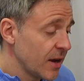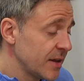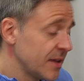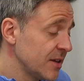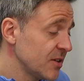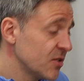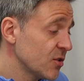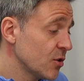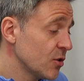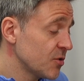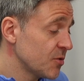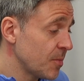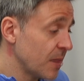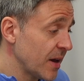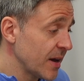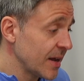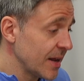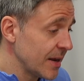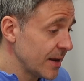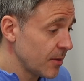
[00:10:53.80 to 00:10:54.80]
this goes
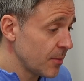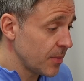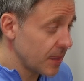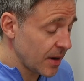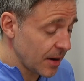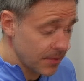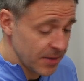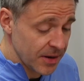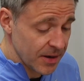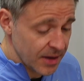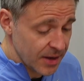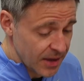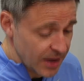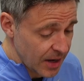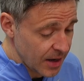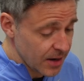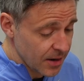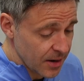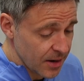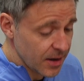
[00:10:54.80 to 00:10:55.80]
back a little bit. I mean,
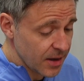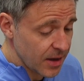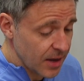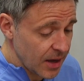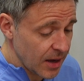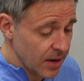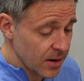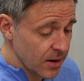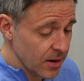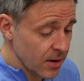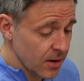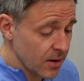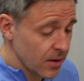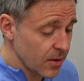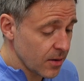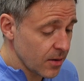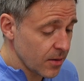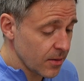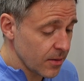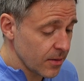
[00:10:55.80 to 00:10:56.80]

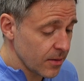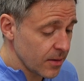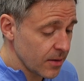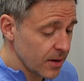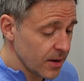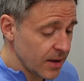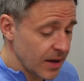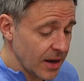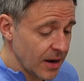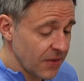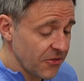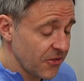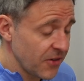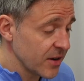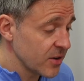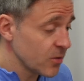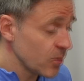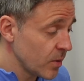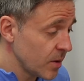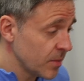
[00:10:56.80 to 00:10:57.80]
it can
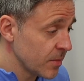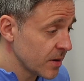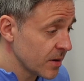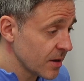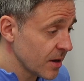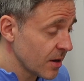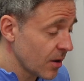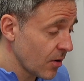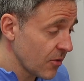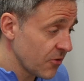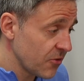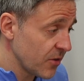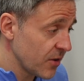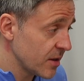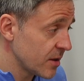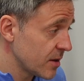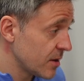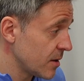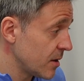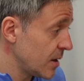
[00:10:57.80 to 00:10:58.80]
affect women that are
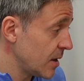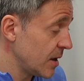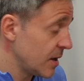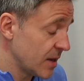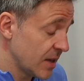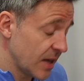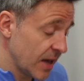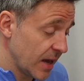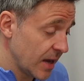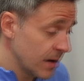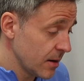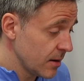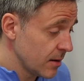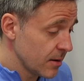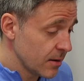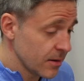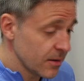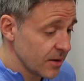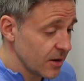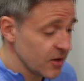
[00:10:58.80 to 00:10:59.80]
fit. It can.
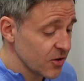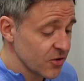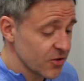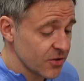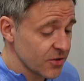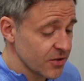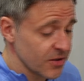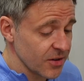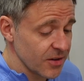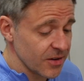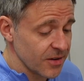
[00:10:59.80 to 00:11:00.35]
There's